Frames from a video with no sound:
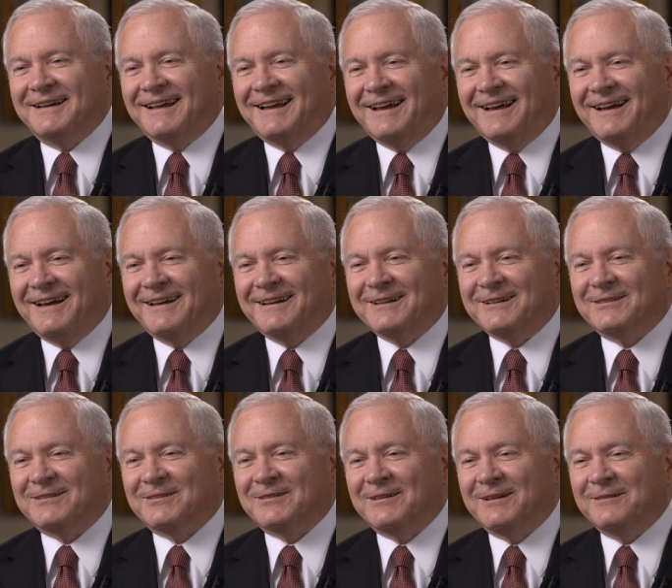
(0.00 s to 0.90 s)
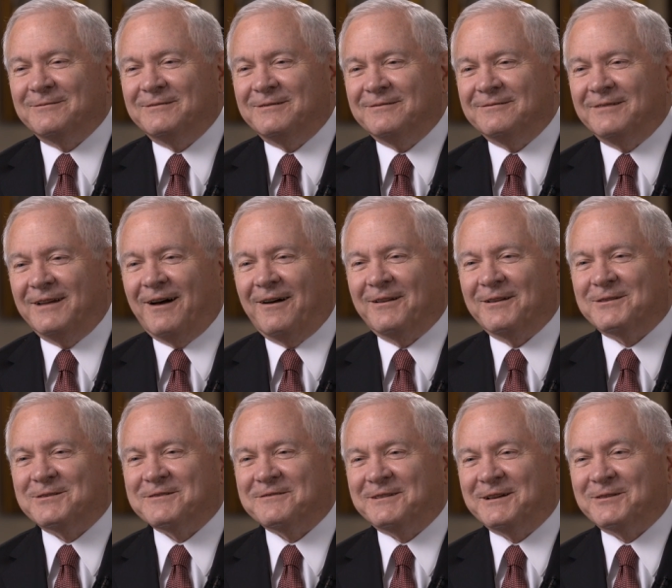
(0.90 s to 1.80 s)
and its
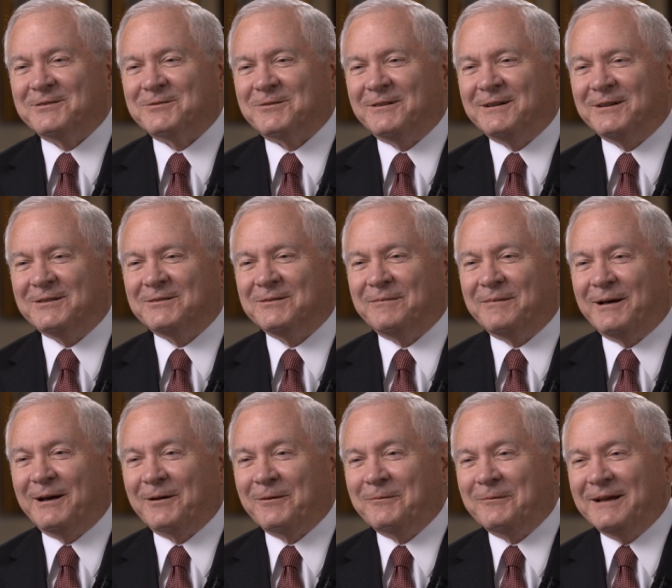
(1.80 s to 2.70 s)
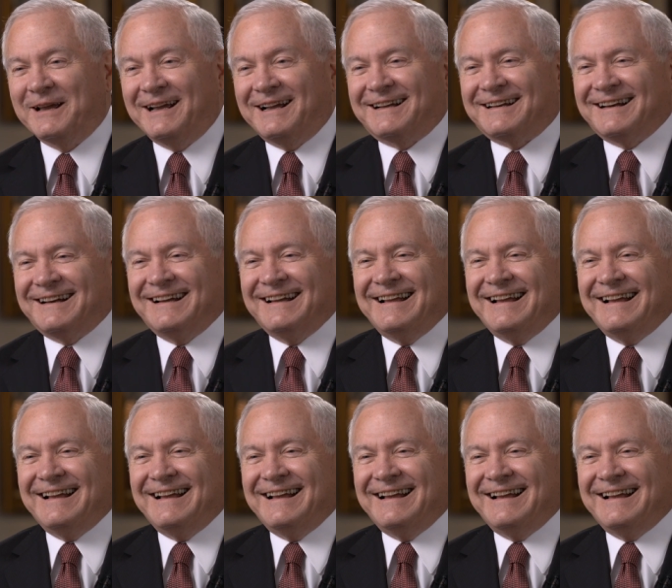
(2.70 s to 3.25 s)
knowledge of history is about a week.